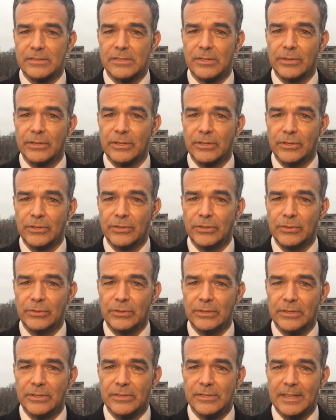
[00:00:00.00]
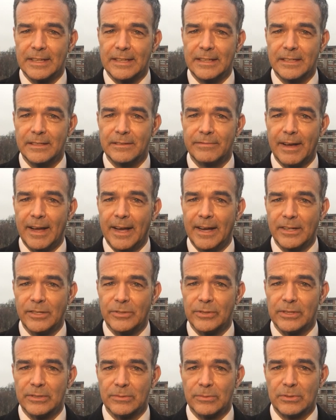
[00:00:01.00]
during her New Year's Eve
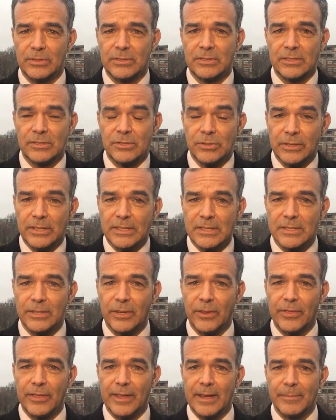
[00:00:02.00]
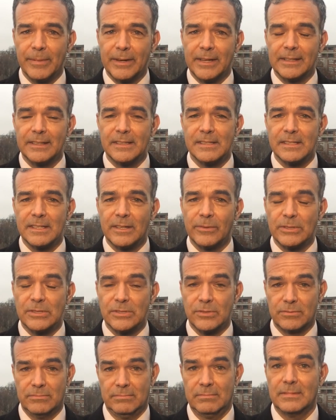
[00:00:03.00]
address, which is a traditional thing, but in this year was
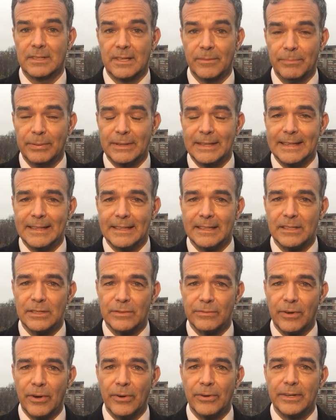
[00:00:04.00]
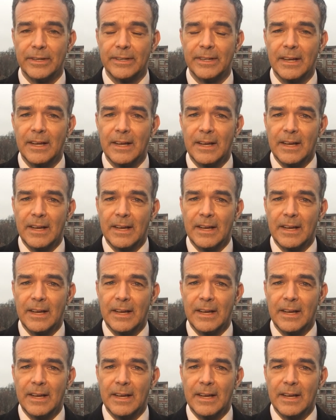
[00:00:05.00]
completely devoted